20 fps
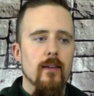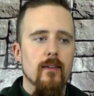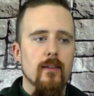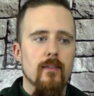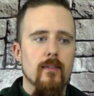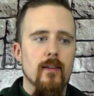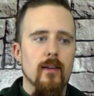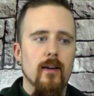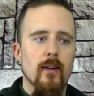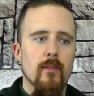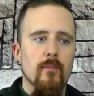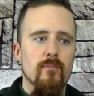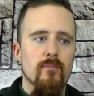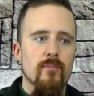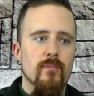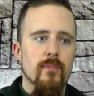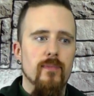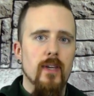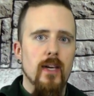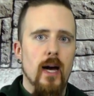And,
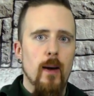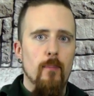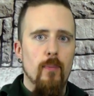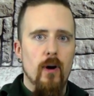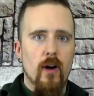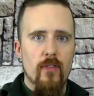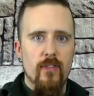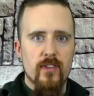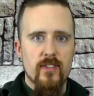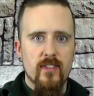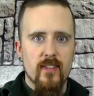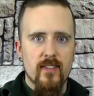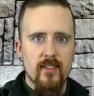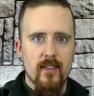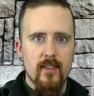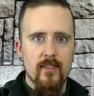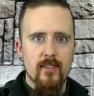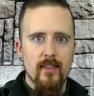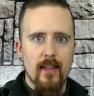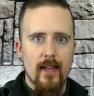the hypothesis
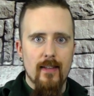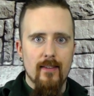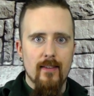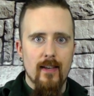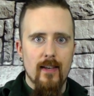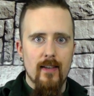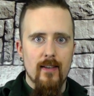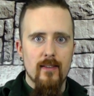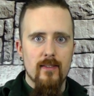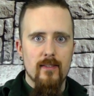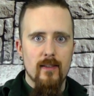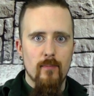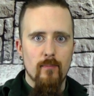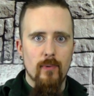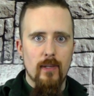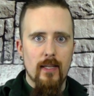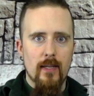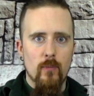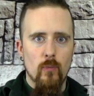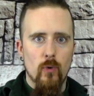is that they
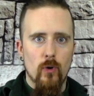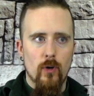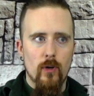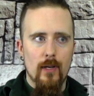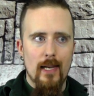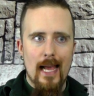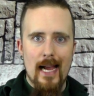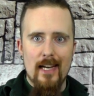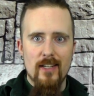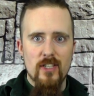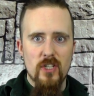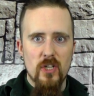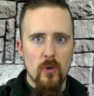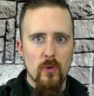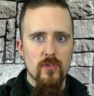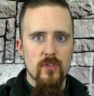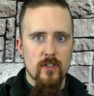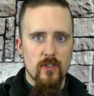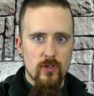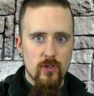simply were
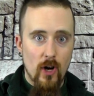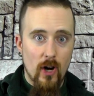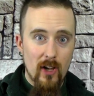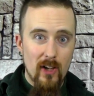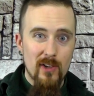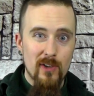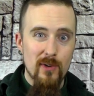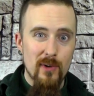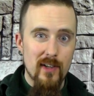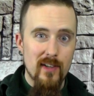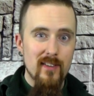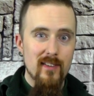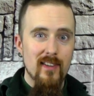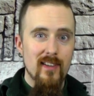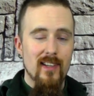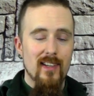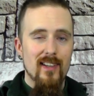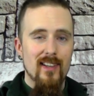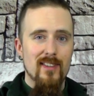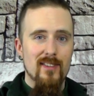lactose intolerant,
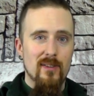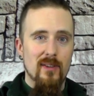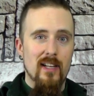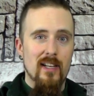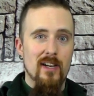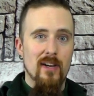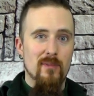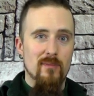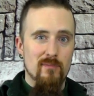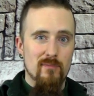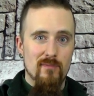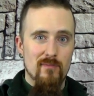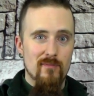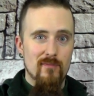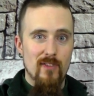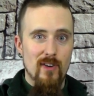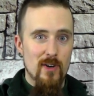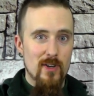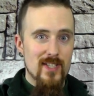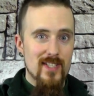so they got
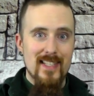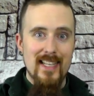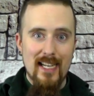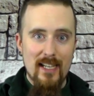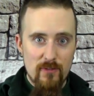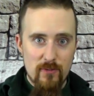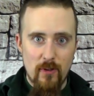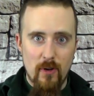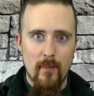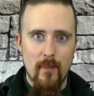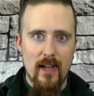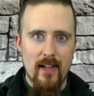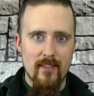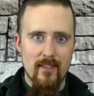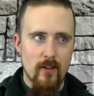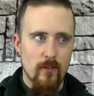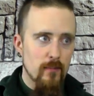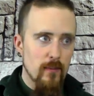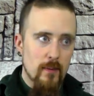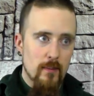very sick from that
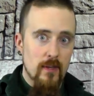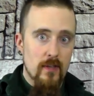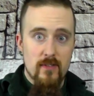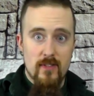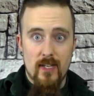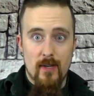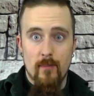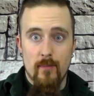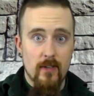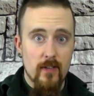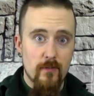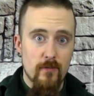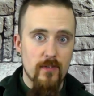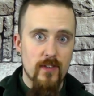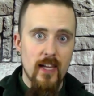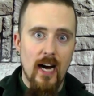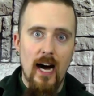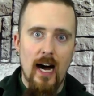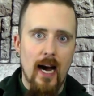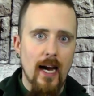stuff, maybe some even
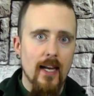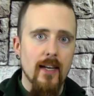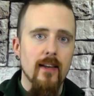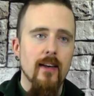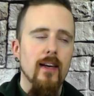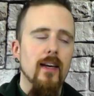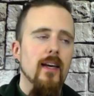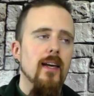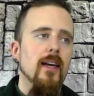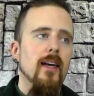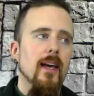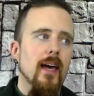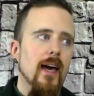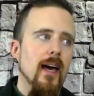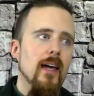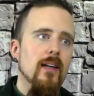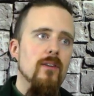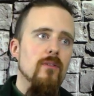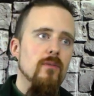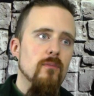died.
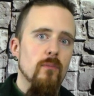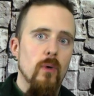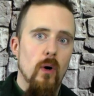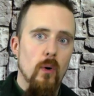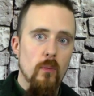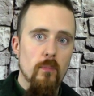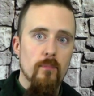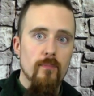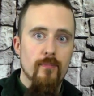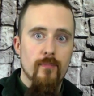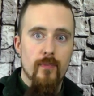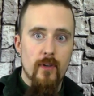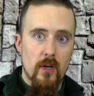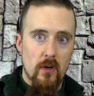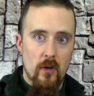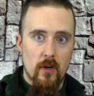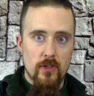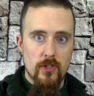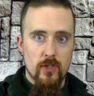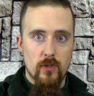And, well,
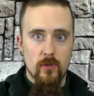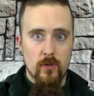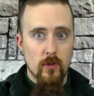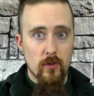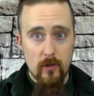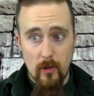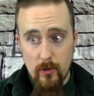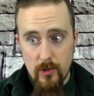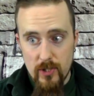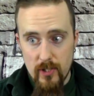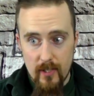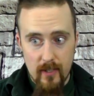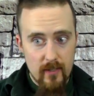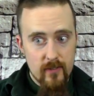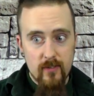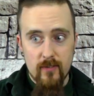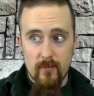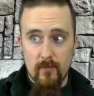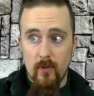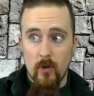their logical conclusion
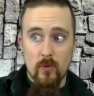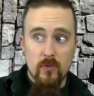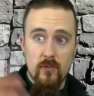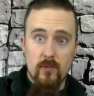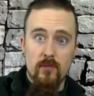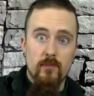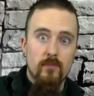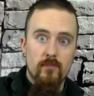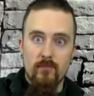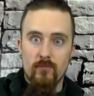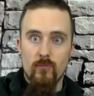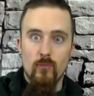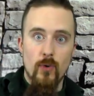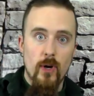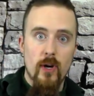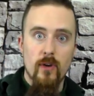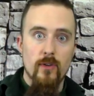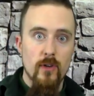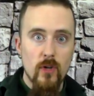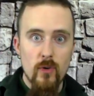is those
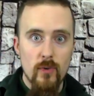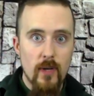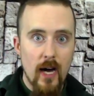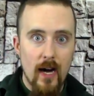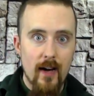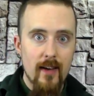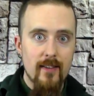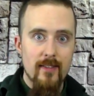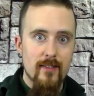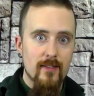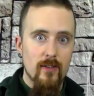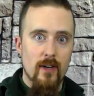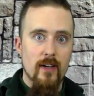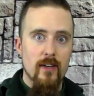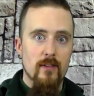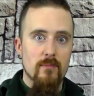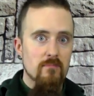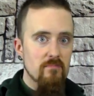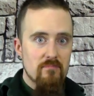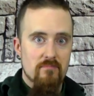weird new guys try
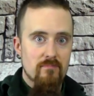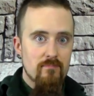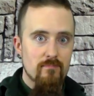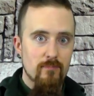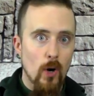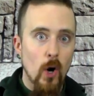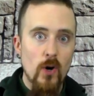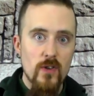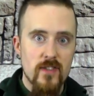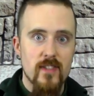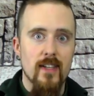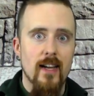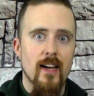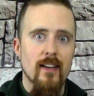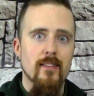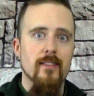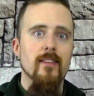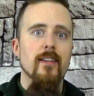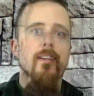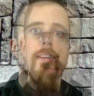to poison
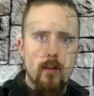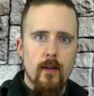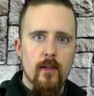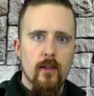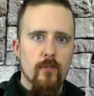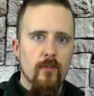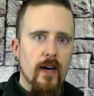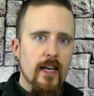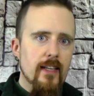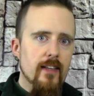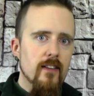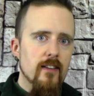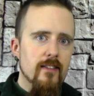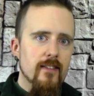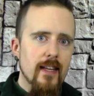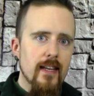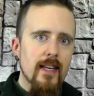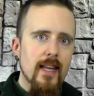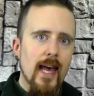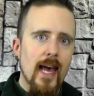us. And the Vikings
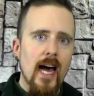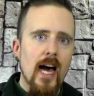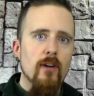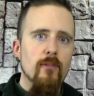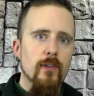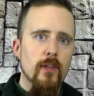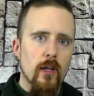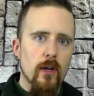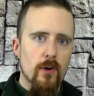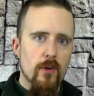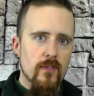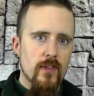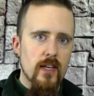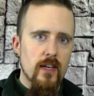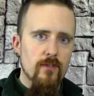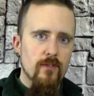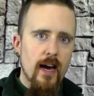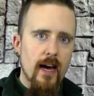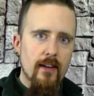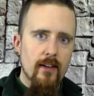didn't have a lot of
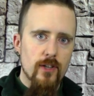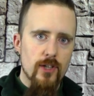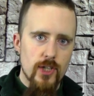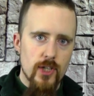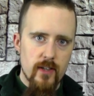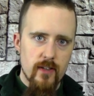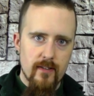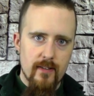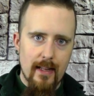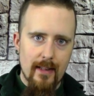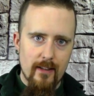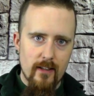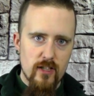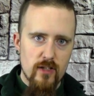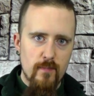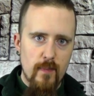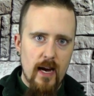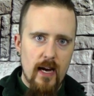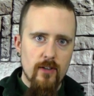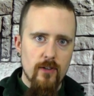the advantages that the
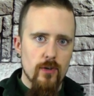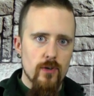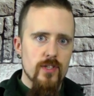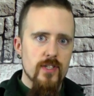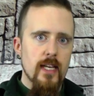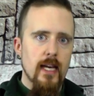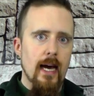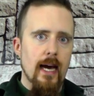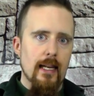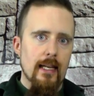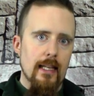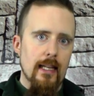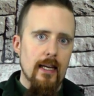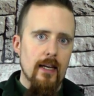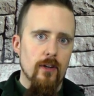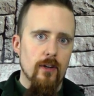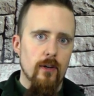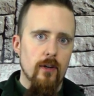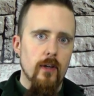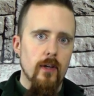Spaniards had
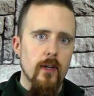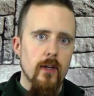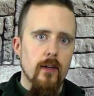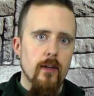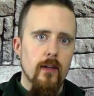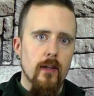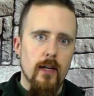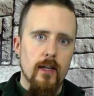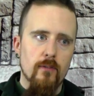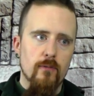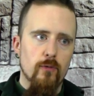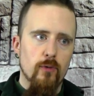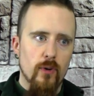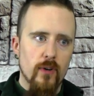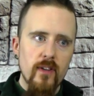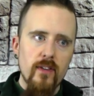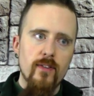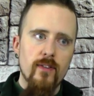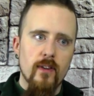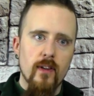later. Like,
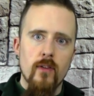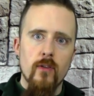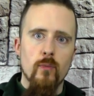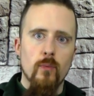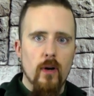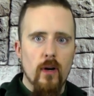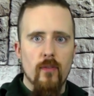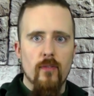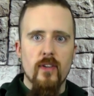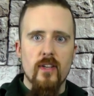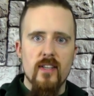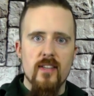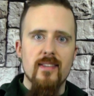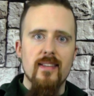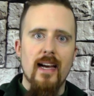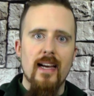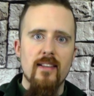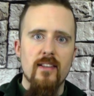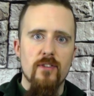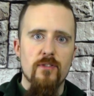for instance, one of the
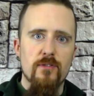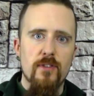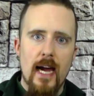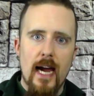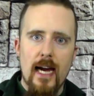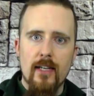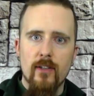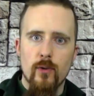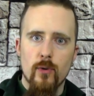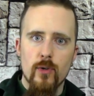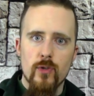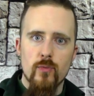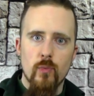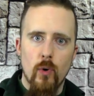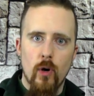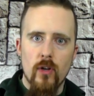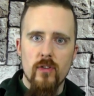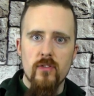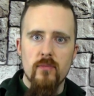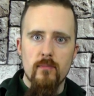decisive factors
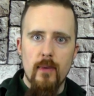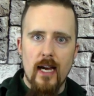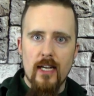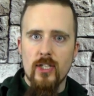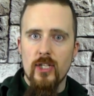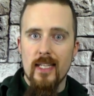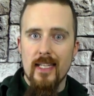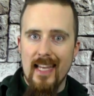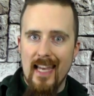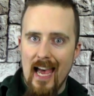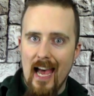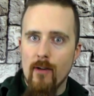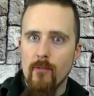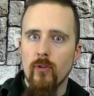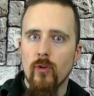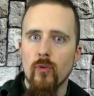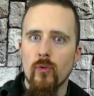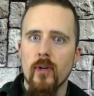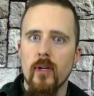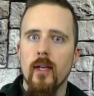was actually
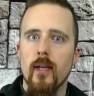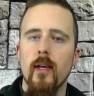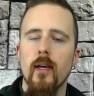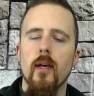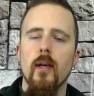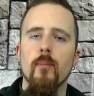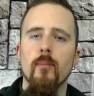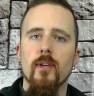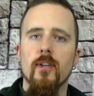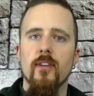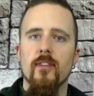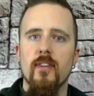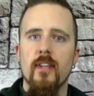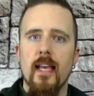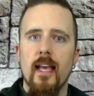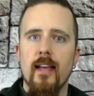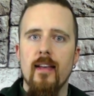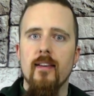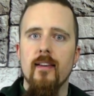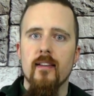cavalry, because
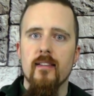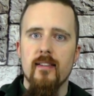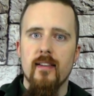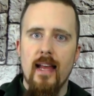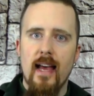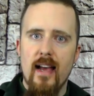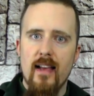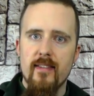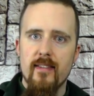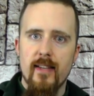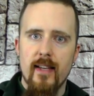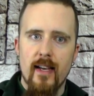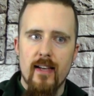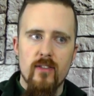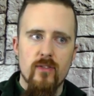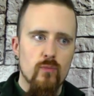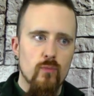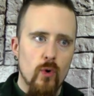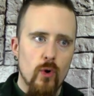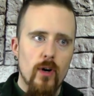the Incas and
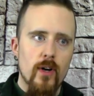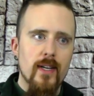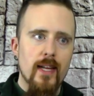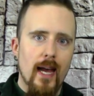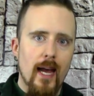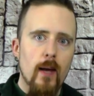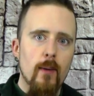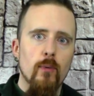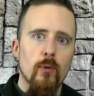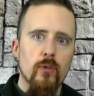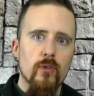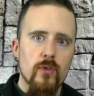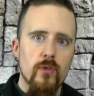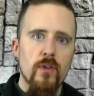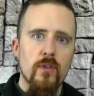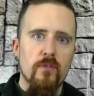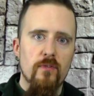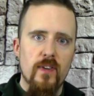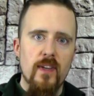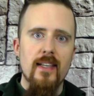Aztecs weren't able to
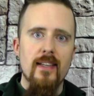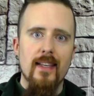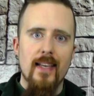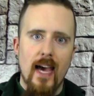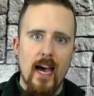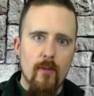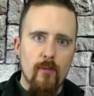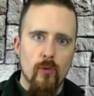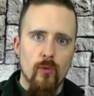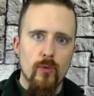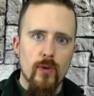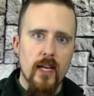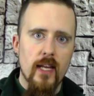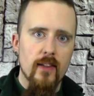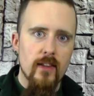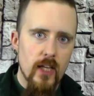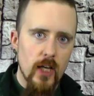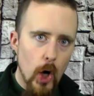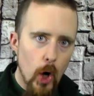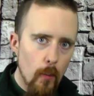defeat cavalry
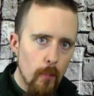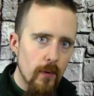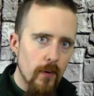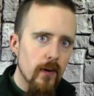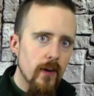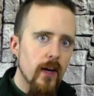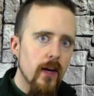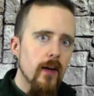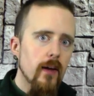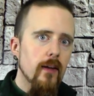in the open.